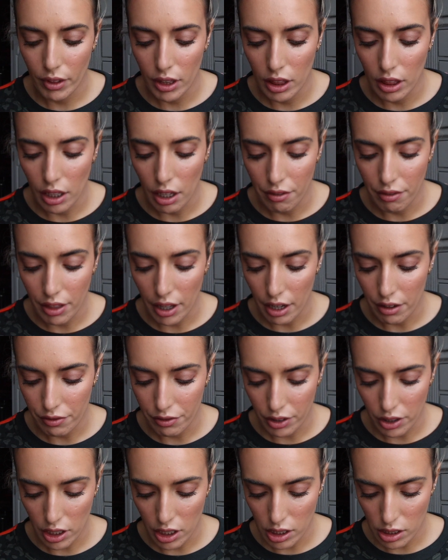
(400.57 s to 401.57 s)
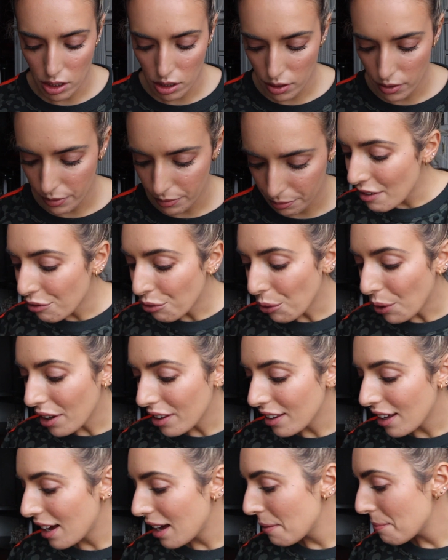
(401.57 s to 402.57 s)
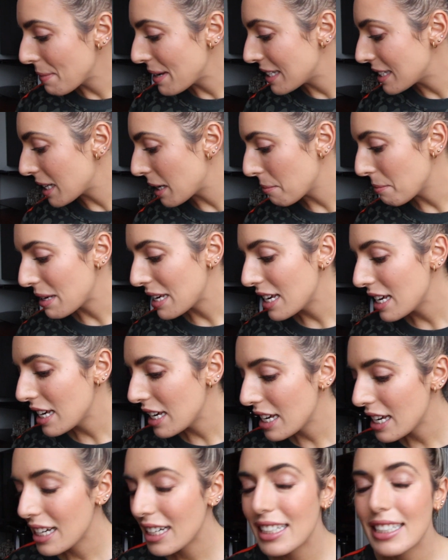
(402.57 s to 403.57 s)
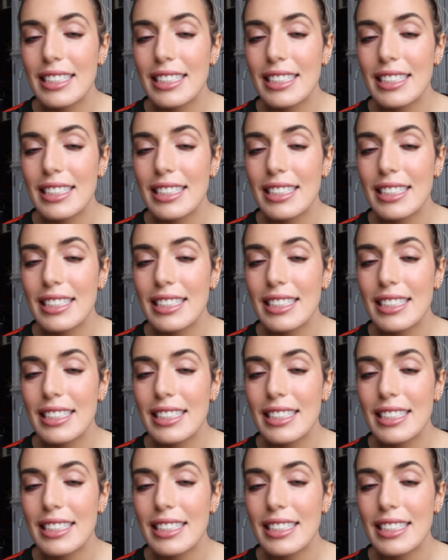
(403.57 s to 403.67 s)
love that for us. Et voila, mes amis!